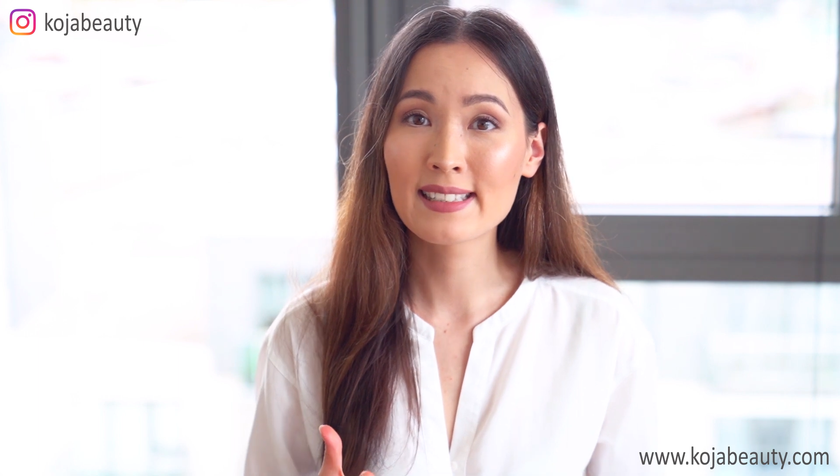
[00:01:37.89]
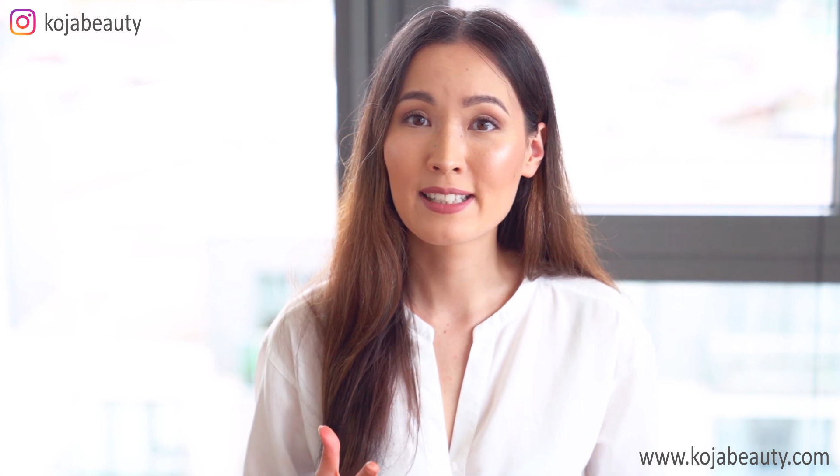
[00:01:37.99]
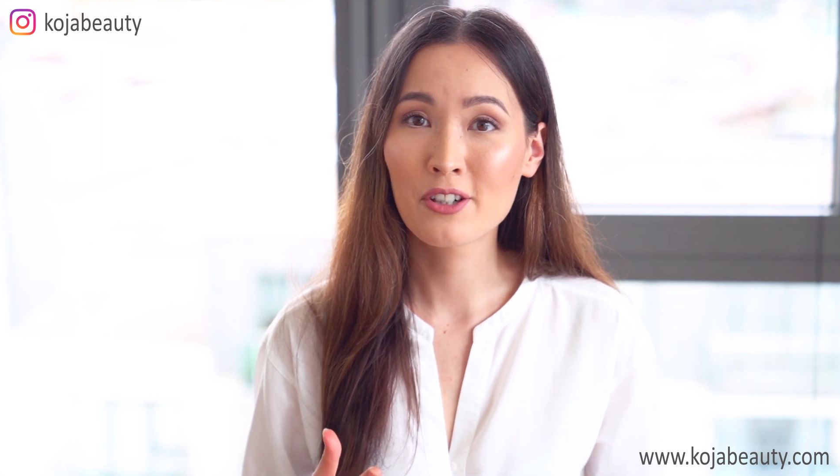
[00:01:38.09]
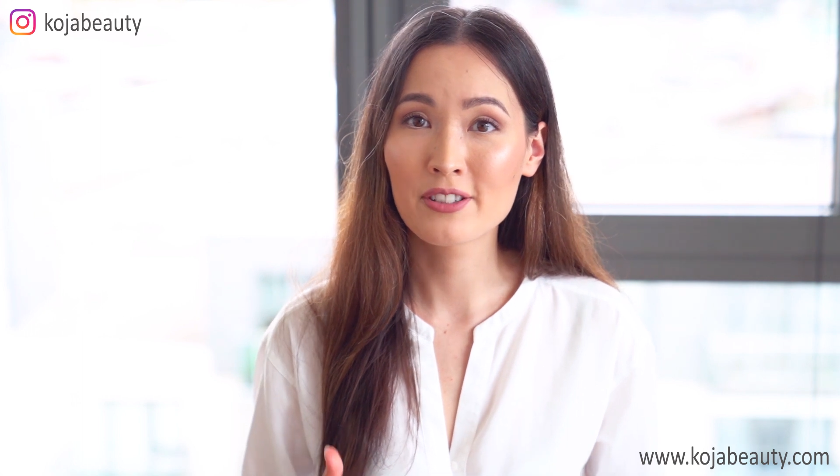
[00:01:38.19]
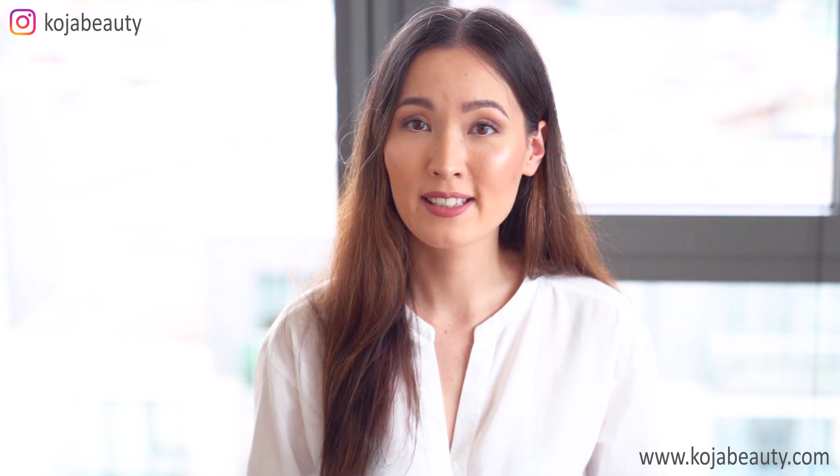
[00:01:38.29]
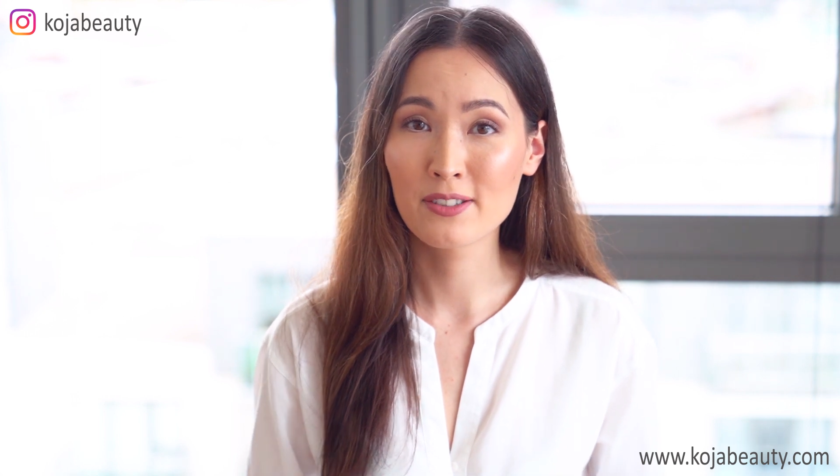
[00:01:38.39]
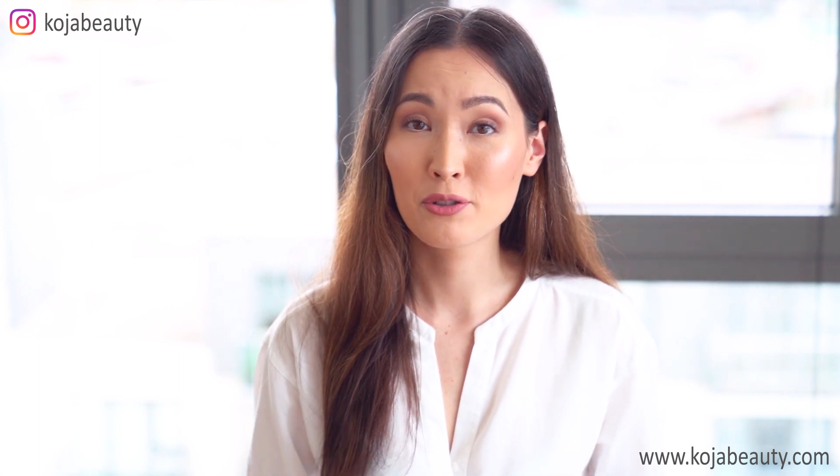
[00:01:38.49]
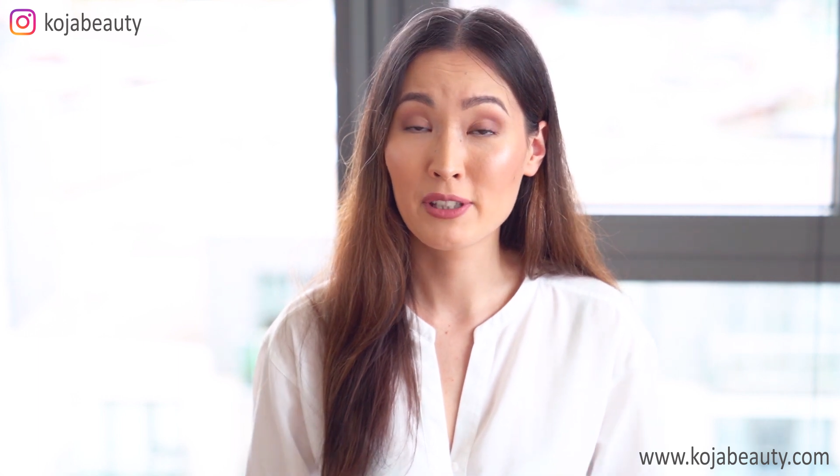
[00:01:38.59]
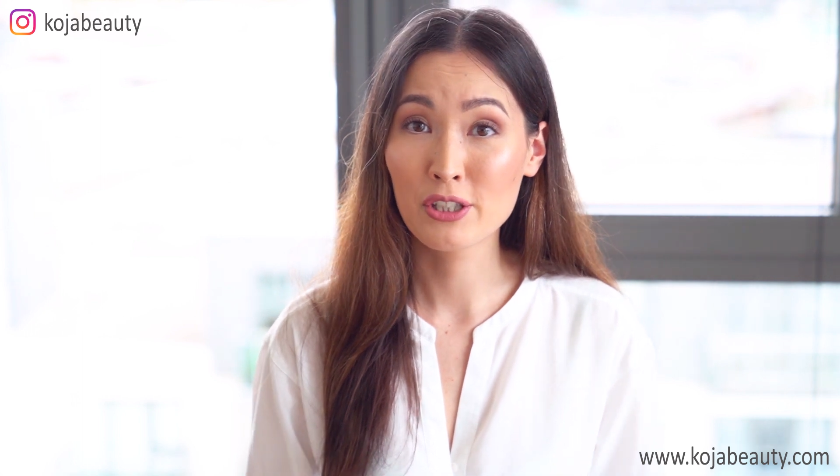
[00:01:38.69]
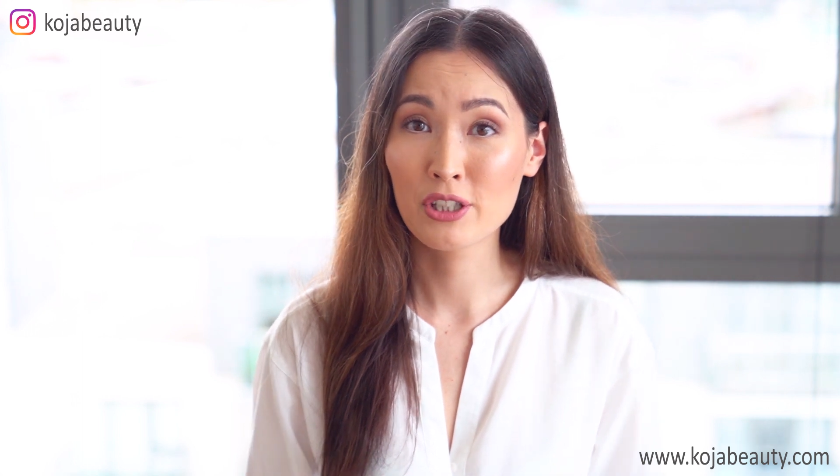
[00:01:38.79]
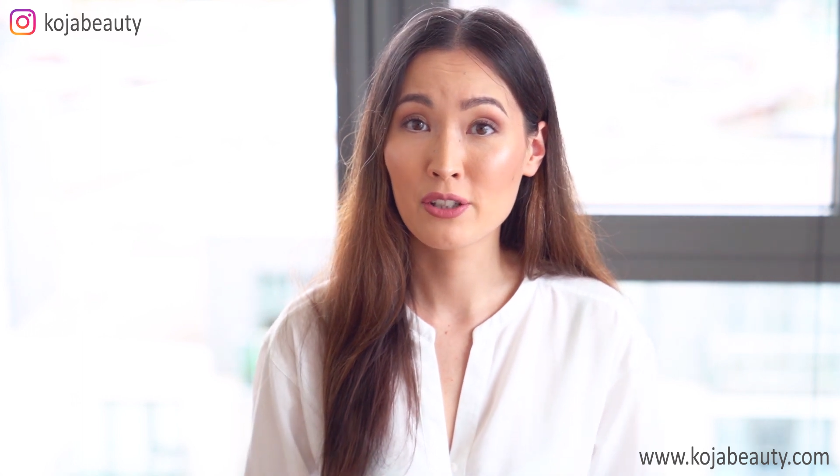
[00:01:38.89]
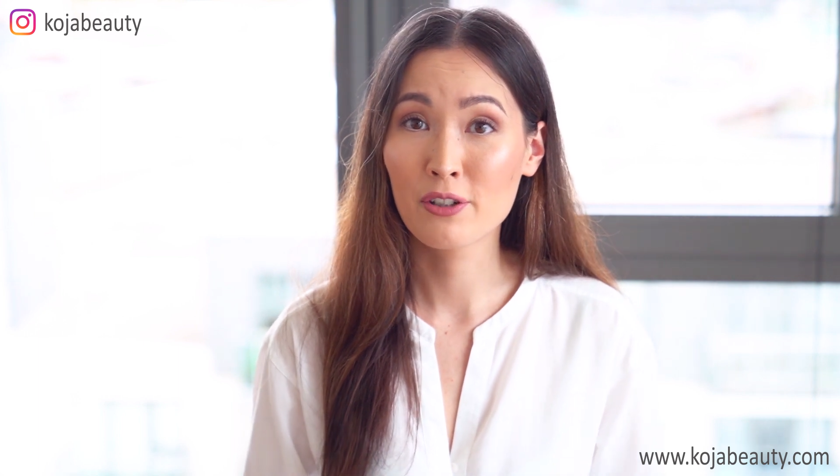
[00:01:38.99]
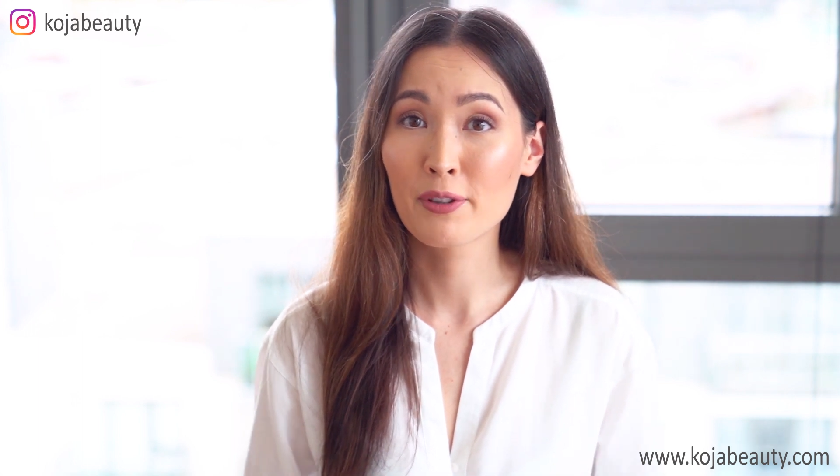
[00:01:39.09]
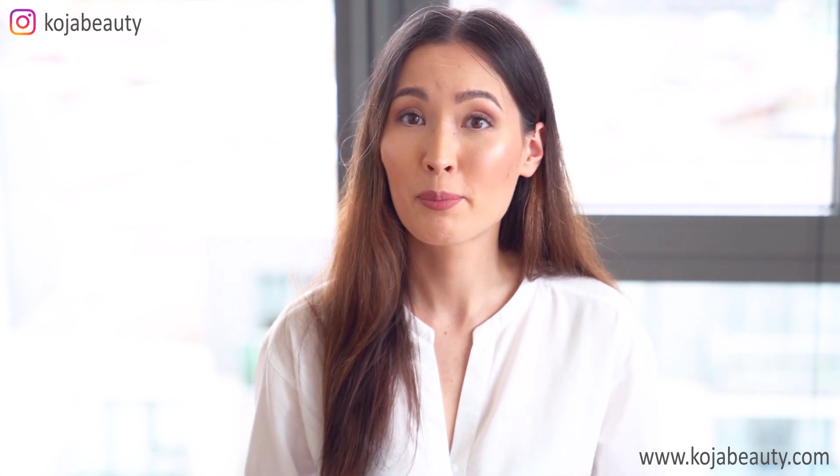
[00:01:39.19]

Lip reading: acid concentration of